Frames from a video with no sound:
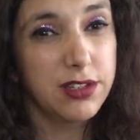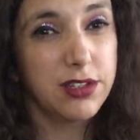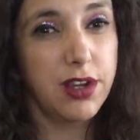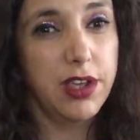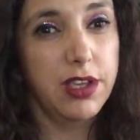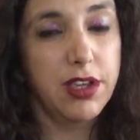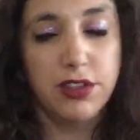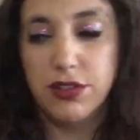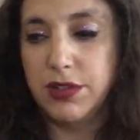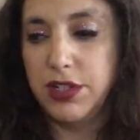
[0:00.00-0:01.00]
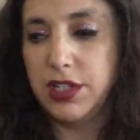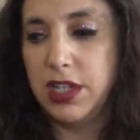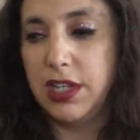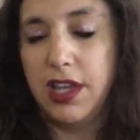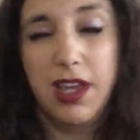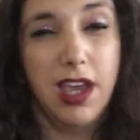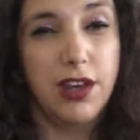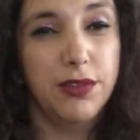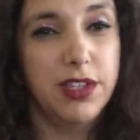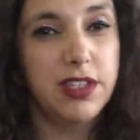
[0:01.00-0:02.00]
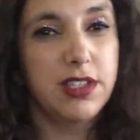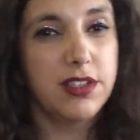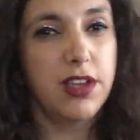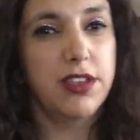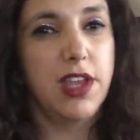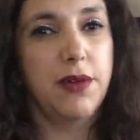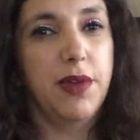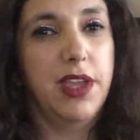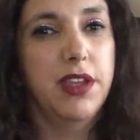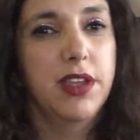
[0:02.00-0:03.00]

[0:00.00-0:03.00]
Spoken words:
Sorry, country chic. I don't think they saw it that way.